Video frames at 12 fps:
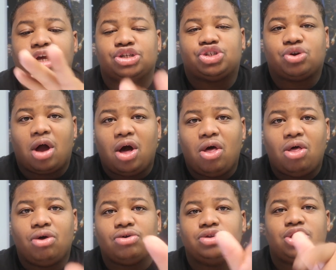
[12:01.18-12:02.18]

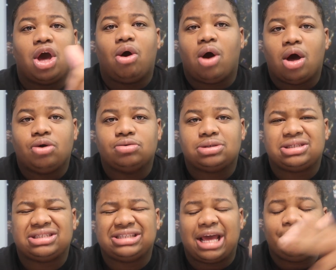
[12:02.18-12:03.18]
Control, yo.
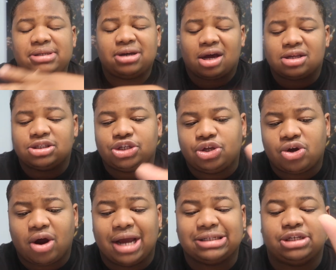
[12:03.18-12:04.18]
They be talking to you
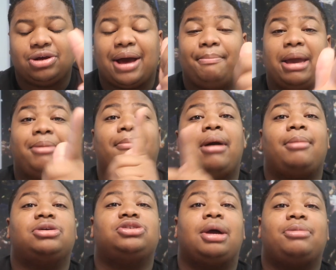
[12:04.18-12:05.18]
crazy. You got baby
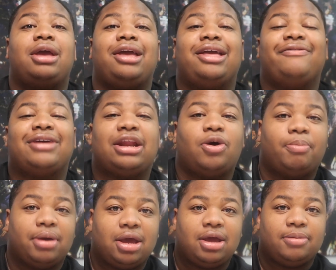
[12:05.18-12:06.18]
mama drama. You ain't even got no
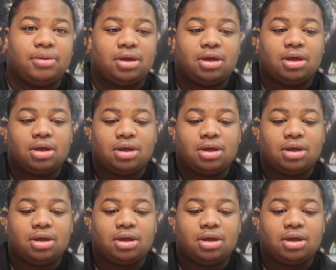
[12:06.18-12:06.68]
baby.